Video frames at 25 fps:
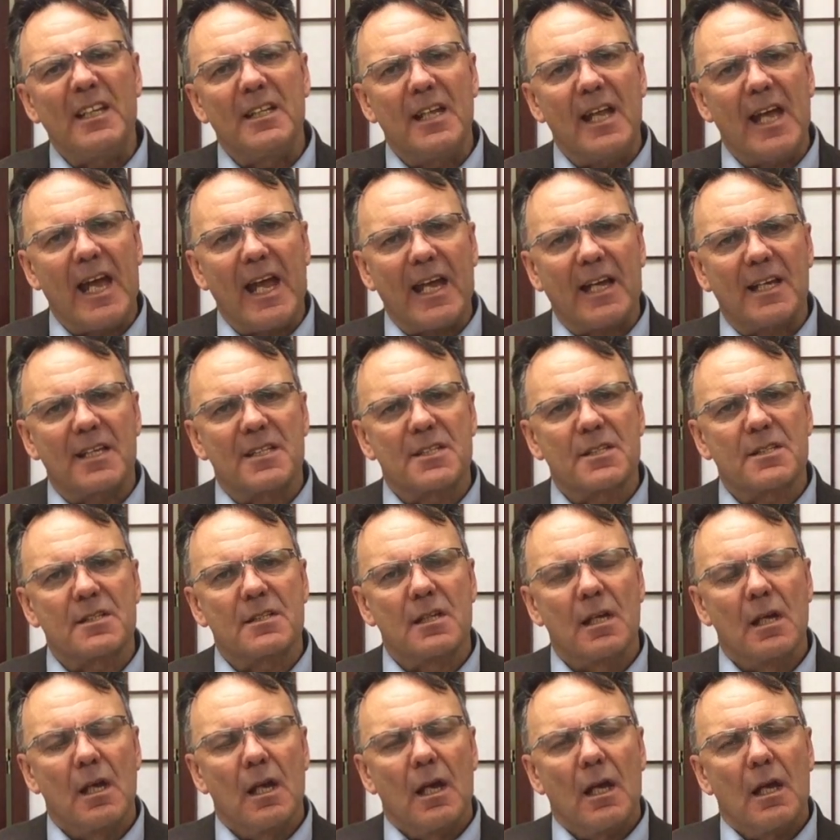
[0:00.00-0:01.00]

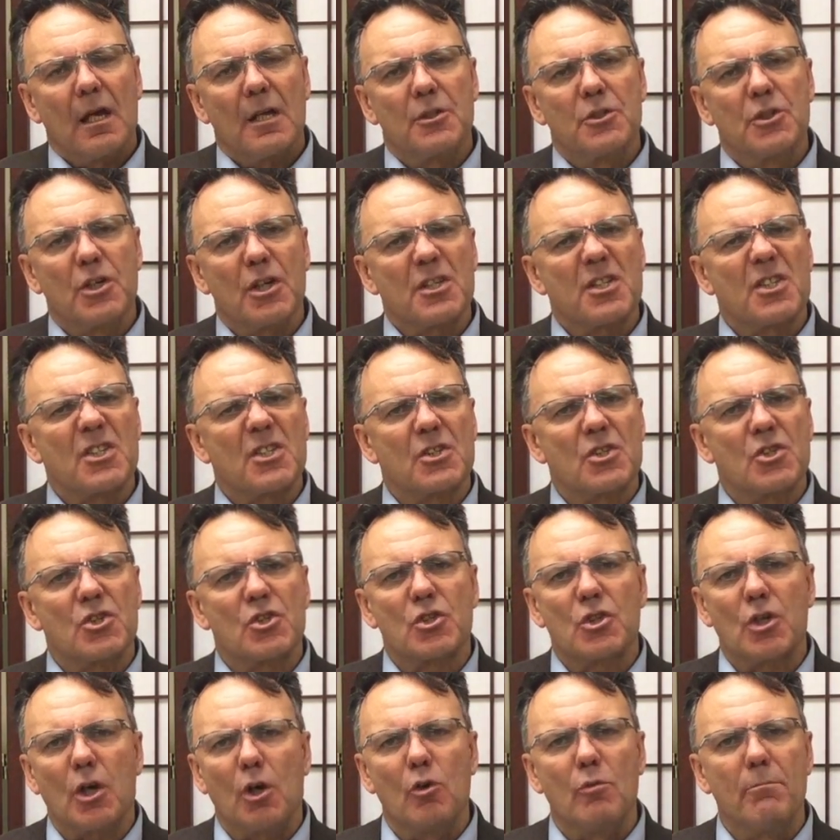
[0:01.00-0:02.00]
next just
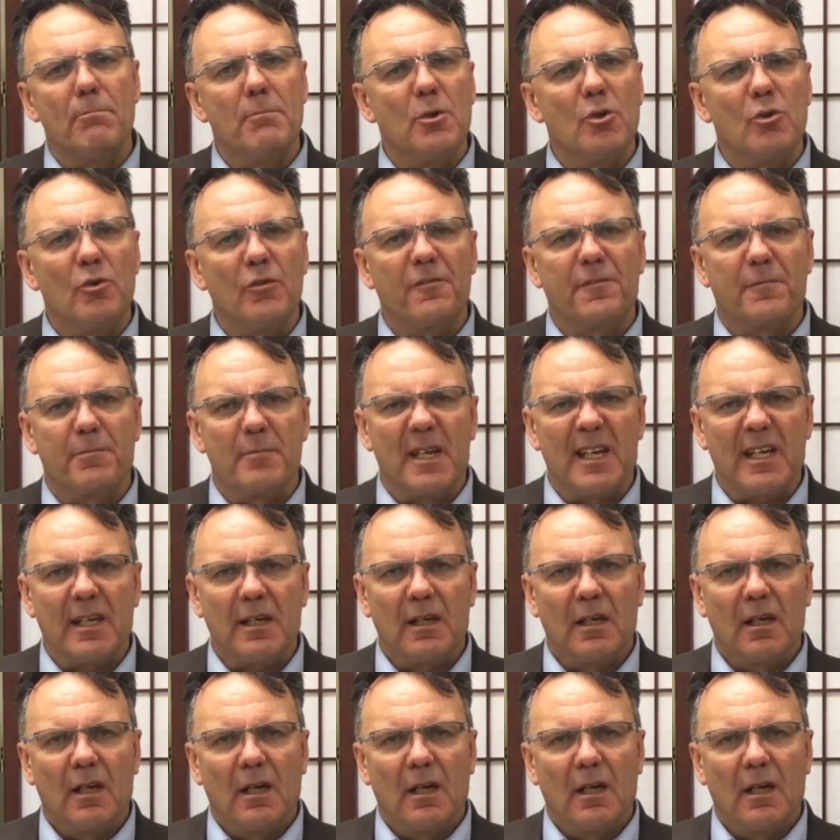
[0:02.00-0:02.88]
so moved me.